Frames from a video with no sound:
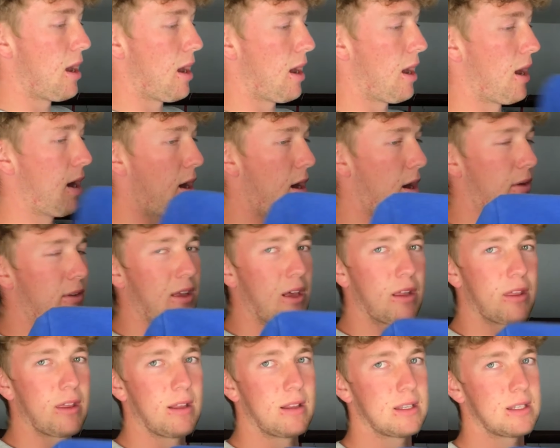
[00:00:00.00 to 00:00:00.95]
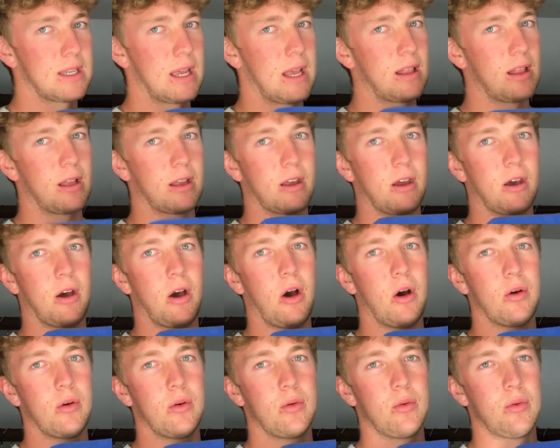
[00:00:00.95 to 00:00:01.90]
I think I found this at like a
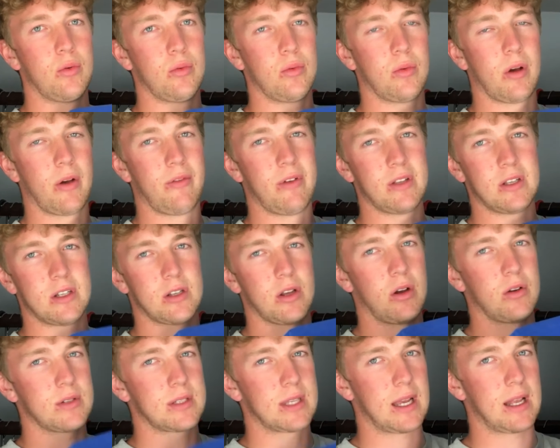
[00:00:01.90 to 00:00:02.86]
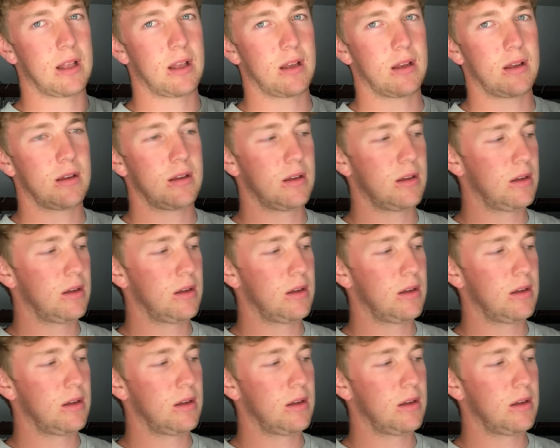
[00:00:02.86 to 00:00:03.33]
vintage wholesaler.